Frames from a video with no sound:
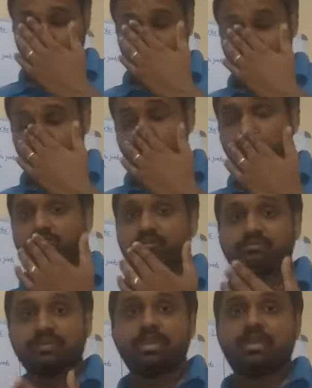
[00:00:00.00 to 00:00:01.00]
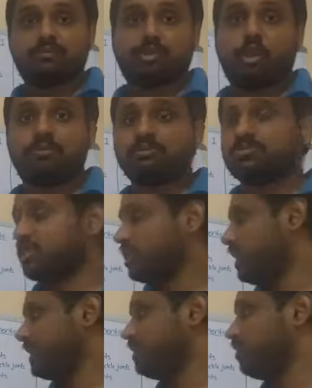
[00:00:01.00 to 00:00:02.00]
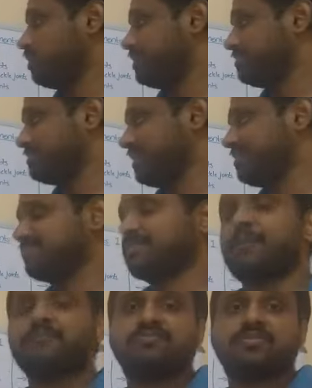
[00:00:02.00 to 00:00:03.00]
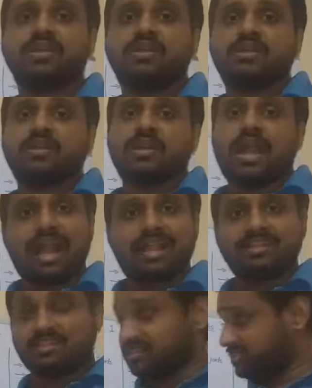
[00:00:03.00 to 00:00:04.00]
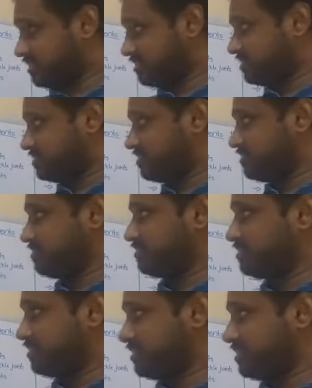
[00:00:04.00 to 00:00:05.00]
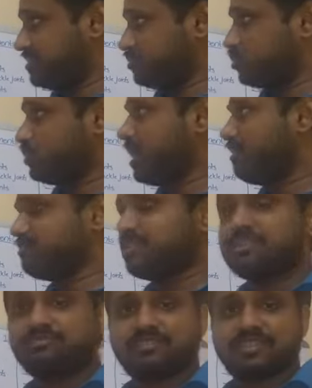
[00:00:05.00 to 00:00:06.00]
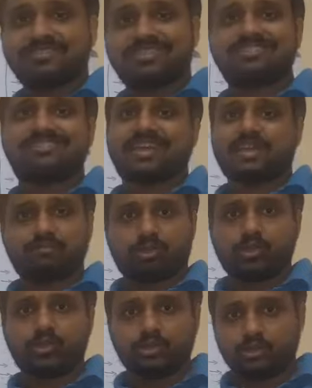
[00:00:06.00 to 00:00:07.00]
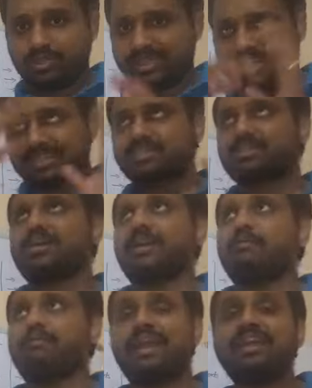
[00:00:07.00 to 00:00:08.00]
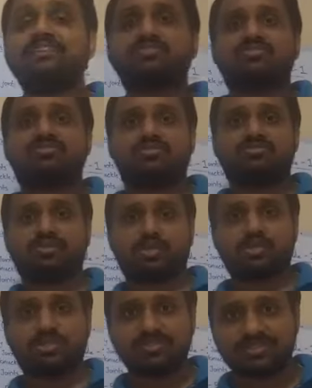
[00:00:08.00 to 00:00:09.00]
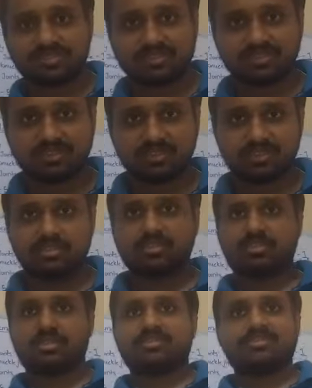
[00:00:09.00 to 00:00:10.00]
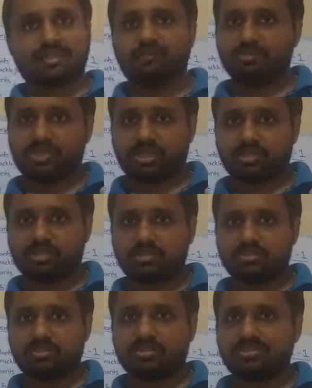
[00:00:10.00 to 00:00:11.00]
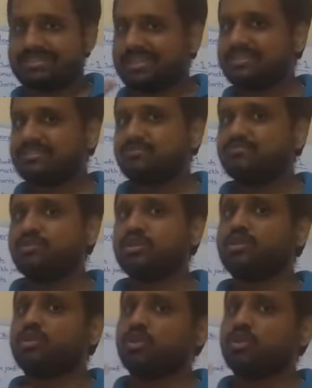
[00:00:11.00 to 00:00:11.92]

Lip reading: to do some problems regarding all these things. And soon after the first and second module, we will get a base for this subject. Then we will